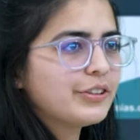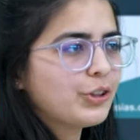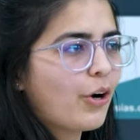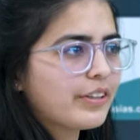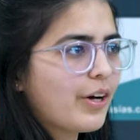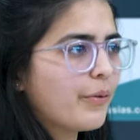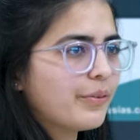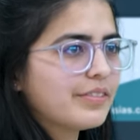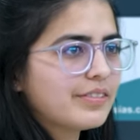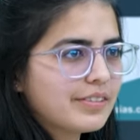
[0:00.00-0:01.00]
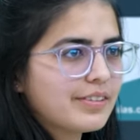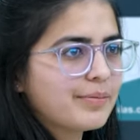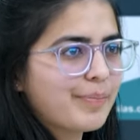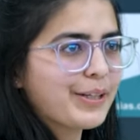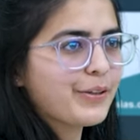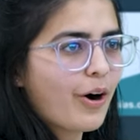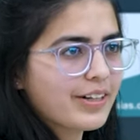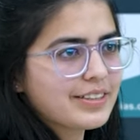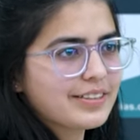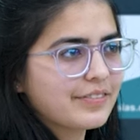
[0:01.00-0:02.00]
jot down my
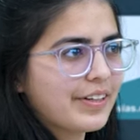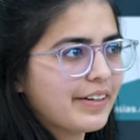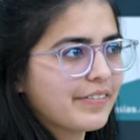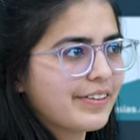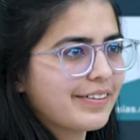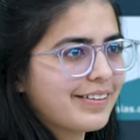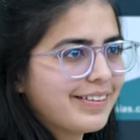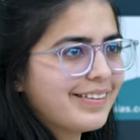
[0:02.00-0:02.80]
thoughts whenever